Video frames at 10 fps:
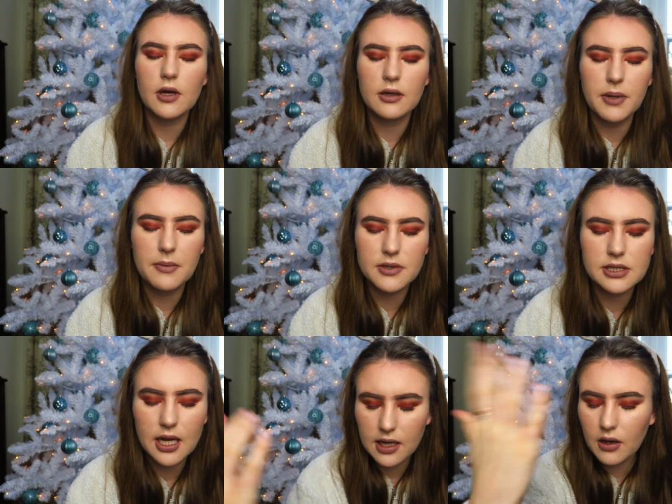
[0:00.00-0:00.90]
And people
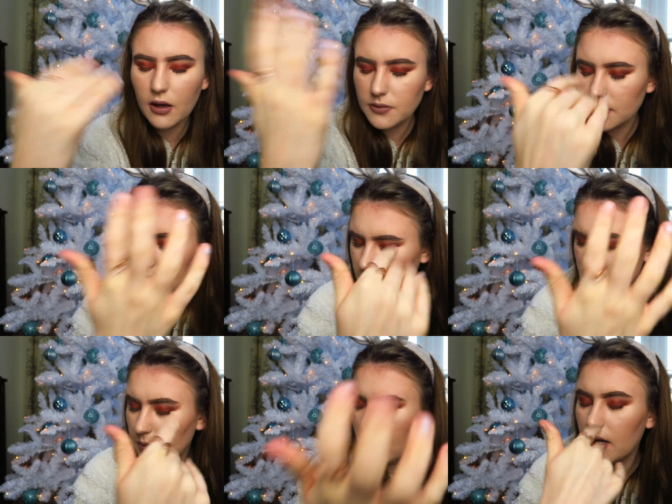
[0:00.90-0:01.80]
say, oh, do they
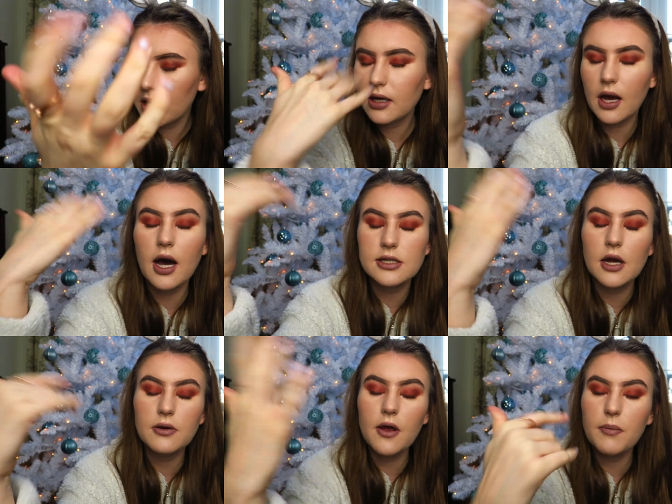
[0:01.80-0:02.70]
actually work? I
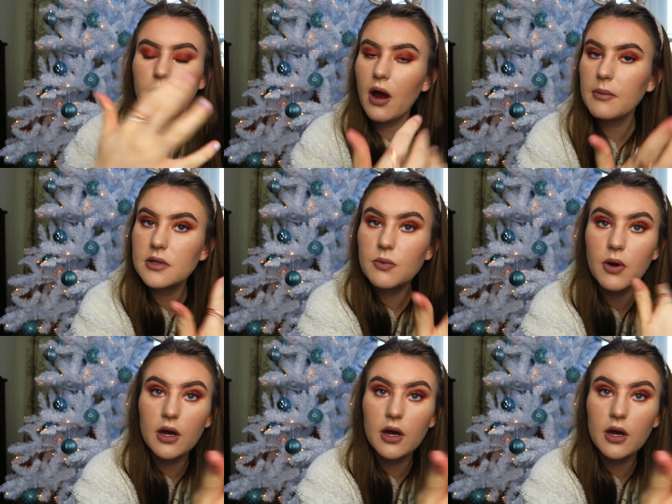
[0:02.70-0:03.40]
don't know if primers